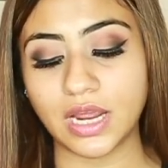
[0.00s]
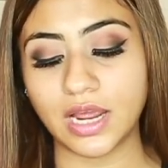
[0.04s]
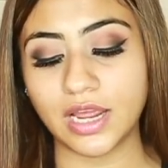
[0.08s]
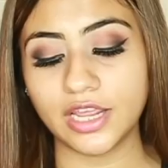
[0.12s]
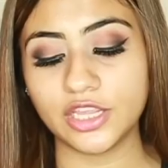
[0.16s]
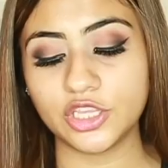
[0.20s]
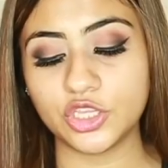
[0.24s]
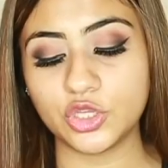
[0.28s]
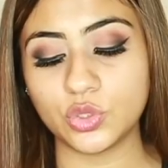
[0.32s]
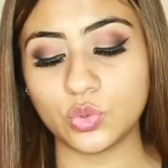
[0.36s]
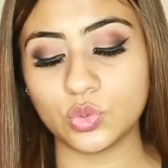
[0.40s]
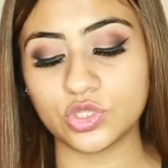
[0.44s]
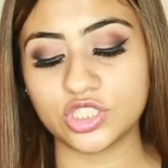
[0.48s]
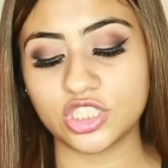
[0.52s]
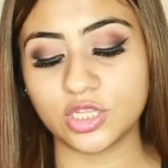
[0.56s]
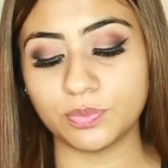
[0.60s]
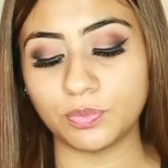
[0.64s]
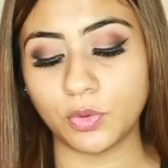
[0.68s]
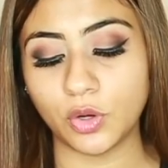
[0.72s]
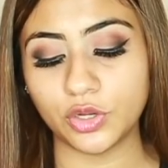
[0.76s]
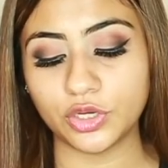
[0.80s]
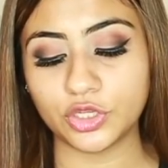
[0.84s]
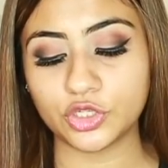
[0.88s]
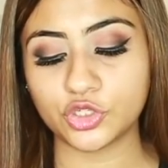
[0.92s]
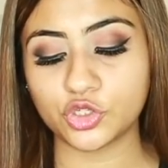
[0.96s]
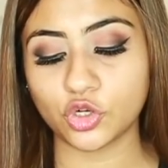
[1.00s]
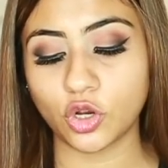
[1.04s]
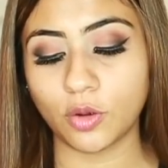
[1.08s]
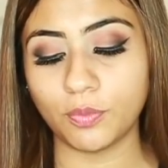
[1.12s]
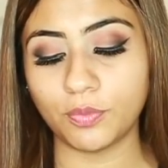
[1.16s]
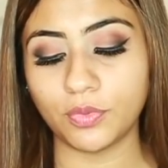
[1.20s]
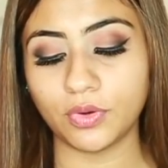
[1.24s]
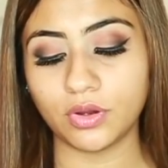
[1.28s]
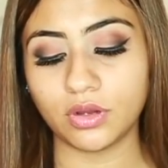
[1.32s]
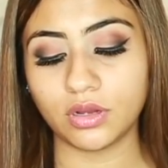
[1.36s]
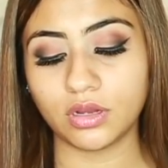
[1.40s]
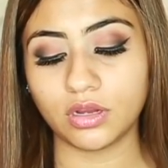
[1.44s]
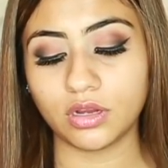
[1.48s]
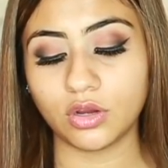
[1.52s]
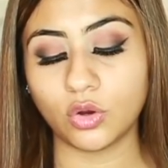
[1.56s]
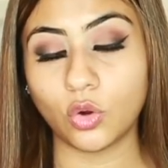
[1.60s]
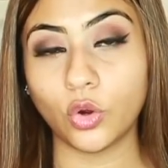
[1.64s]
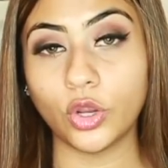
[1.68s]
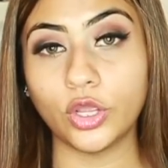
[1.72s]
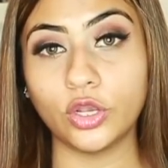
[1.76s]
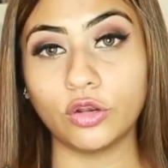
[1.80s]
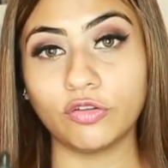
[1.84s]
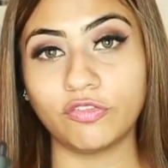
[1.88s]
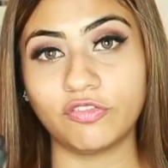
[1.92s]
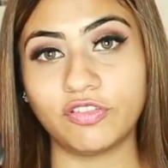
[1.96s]
I use the Body Shop uh,
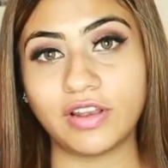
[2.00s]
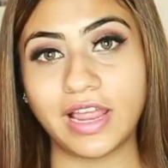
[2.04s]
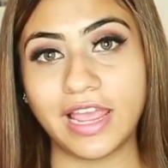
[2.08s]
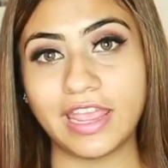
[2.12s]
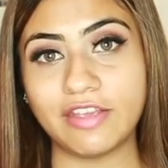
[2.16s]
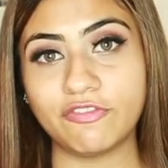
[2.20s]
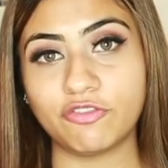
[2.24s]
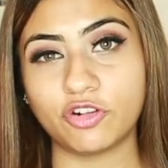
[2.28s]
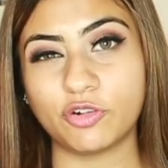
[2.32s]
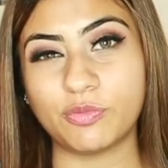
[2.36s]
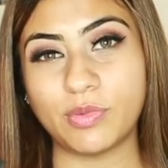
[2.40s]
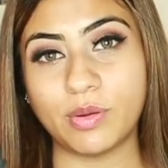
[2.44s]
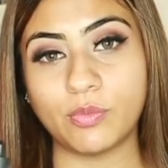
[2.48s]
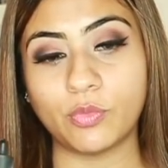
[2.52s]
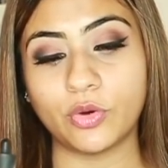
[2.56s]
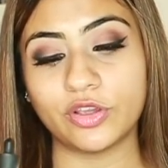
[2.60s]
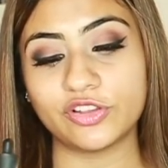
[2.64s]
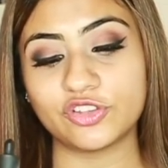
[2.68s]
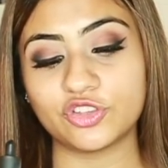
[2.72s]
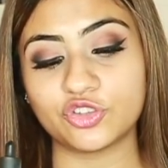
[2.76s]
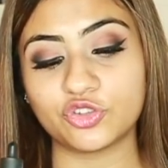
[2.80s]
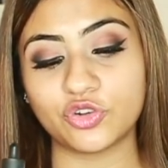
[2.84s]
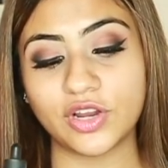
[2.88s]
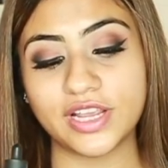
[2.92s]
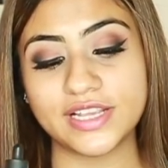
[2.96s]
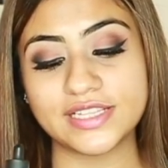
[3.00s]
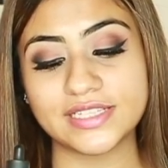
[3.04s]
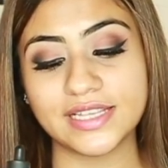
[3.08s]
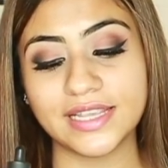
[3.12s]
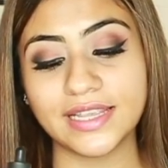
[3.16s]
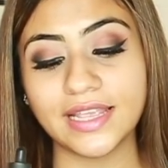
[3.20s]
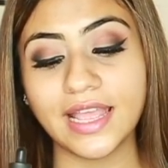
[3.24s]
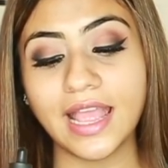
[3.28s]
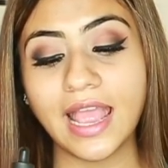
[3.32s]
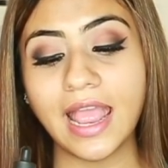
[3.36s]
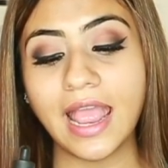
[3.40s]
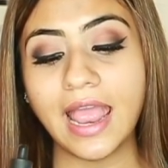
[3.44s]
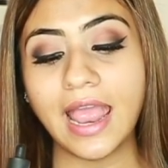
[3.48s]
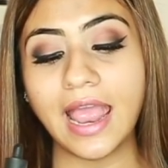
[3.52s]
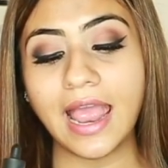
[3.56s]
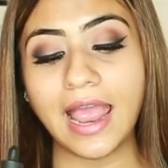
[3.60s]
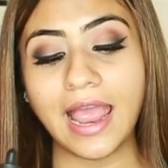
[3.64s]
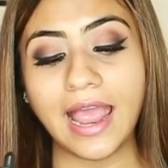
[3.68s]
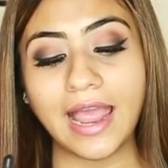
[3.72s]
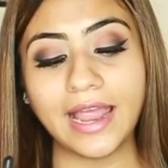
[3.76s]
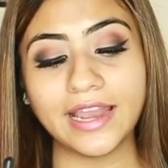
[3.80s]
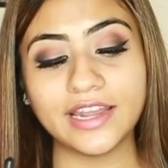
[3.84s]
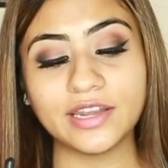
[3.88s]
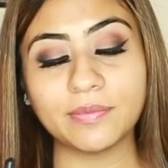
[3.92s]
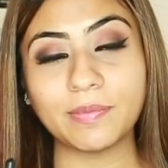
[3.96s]
Oil of Life for my moisturizing
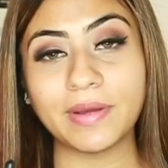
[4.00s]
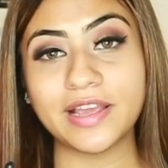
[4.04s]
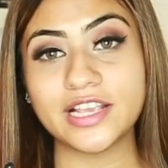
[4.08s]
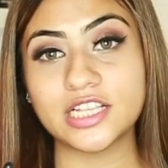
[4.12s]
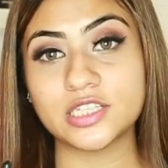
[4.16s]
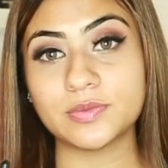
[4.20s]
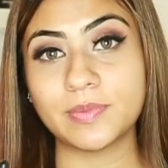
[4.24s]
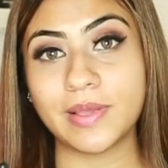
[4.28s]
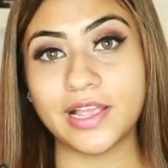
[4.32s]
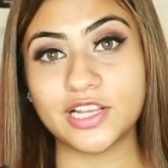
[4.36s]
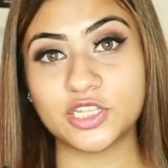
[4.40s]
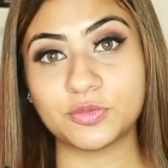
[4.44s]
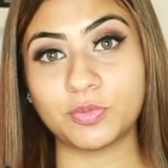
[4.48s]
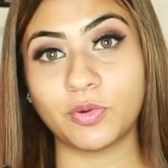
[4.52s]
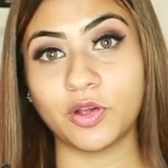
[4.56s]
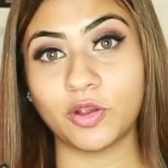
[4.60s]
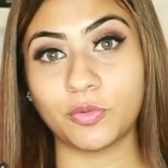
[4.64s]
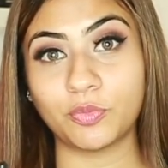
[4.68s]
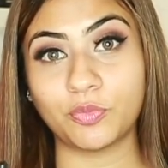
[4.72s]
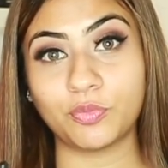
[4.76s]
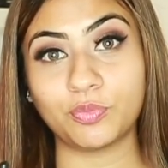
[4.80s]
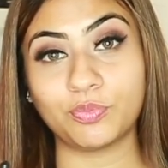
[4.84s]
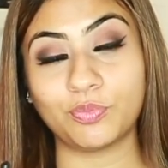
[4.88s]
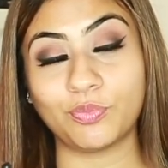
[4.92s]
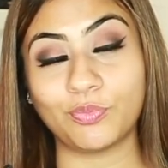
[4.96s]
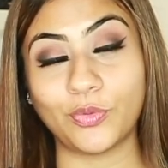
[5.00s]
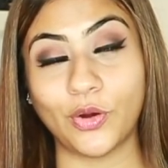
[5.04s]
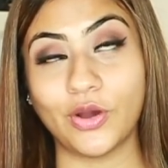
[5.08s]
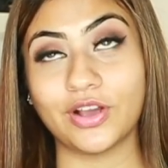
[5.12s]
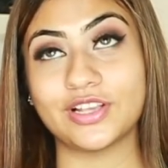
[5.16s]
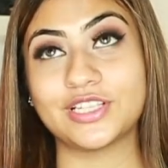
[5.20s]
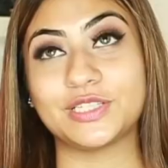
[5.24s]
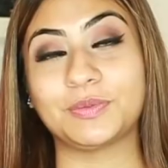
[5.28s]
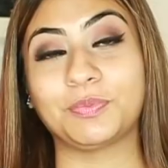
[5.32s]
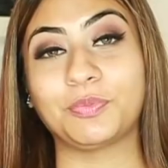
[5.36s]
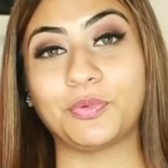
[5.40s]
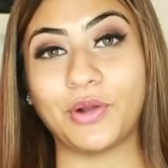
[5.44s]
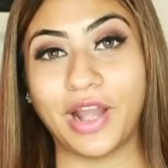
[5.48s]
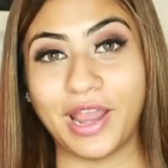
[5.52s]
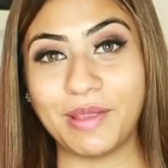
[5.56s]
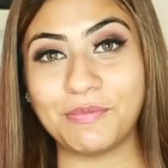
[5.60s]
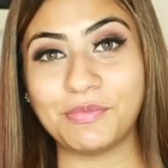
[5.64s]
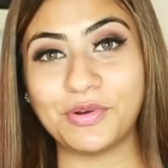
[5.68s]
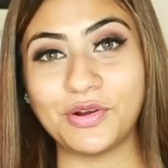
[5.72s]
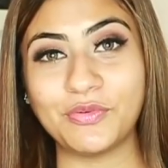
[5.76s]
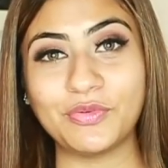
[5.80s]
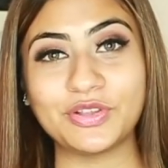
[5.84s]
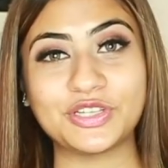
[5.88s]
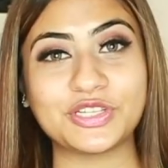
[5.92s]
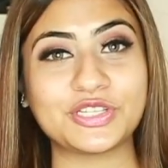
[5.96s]
and my Smashbox box
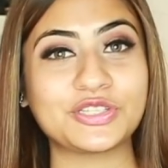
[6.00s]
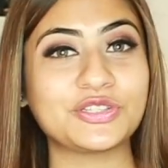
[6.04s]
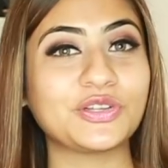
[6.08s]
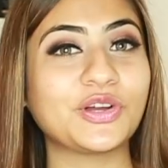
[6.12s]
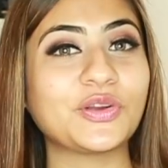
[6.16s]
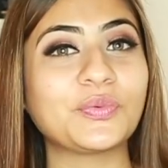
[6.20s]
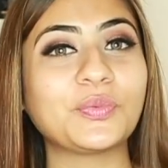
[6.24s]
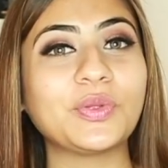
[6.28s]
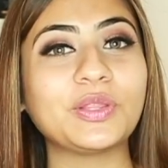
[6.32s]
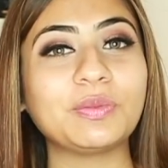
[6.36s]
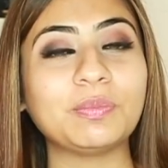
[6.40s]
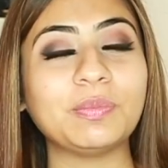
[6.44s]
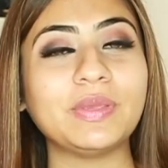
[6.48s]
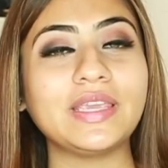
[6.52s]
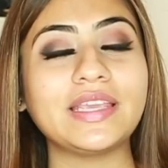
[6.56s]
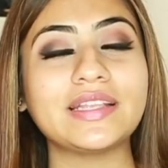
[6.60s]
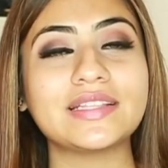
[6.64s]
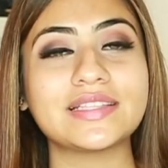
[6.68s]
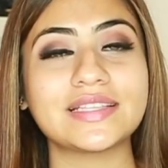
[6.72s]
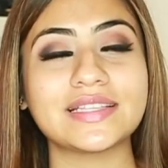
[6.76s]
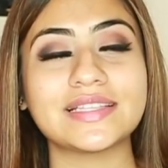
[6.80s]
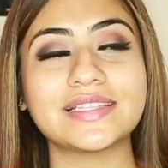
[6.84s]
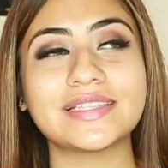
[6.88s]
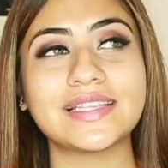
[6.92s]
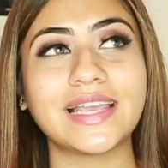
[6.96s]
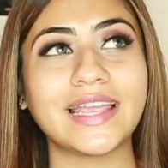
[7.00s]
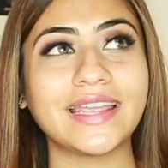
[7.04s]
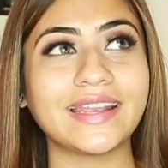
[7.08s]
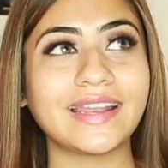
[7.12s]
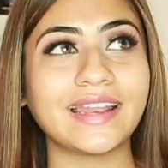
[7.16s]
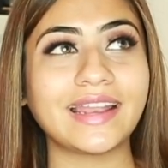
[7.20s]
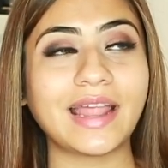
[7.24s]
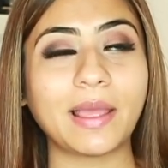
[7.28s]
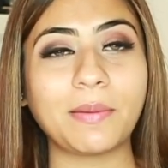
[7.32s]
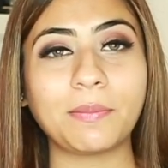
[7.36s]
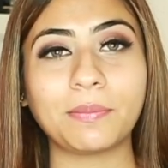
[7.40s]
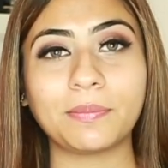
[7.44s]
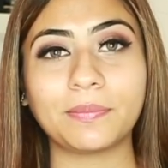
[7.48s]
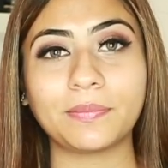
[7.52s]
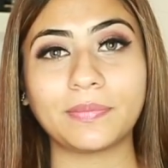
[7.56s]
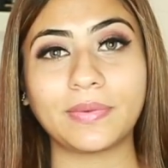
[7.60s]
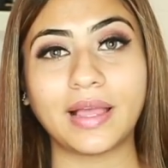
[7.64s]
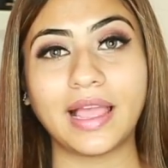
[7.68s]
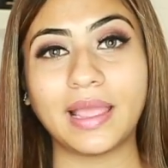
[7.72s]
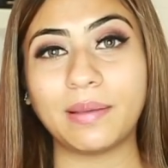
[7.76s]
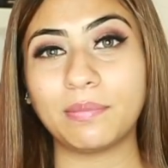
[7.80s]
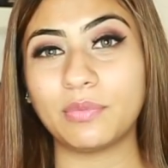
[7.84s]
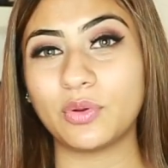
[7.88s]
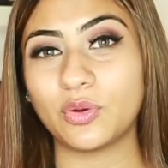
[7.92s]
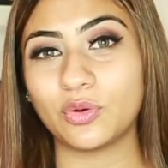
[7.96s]
primer which is not with me it's inside and I'm
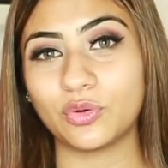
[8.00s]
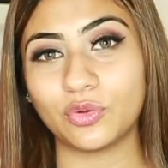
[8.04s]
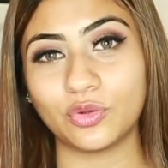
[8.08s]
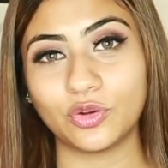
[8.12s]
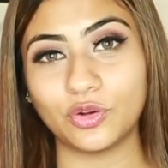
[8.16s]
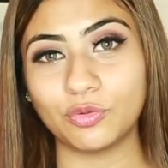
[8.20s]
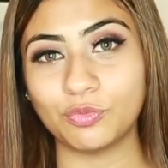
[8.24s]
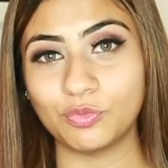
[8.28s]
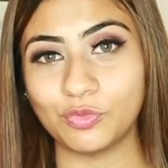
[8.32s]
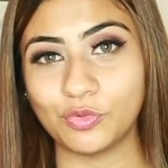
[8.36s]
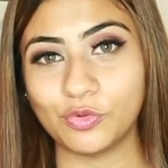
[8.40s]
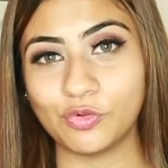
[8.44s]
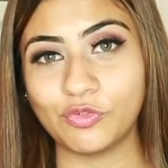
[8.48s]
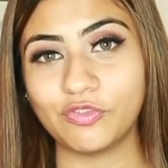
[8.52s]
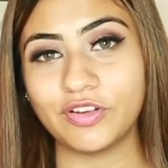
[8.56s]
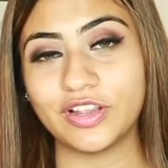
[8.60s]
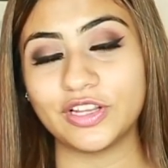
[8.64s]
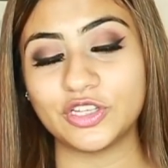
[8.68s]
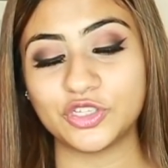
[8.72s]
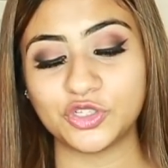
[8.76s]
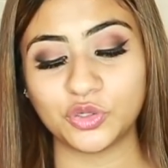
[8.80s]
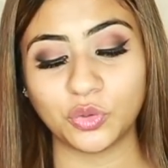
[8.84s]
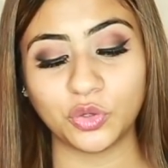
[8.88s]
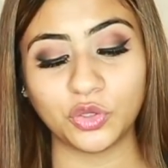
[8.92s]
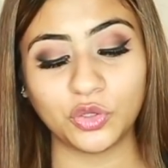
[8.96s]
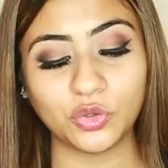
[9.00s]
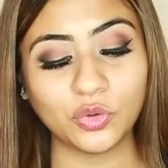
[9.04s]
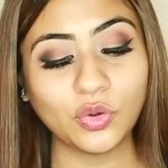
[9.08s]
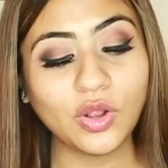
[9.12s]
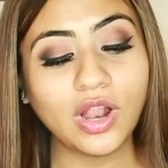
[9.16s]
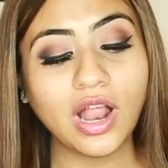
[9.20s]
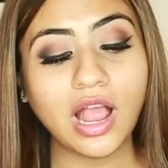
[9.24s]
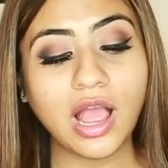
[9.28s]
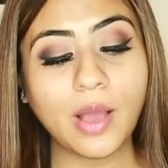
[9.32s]
I'm not going to move and show you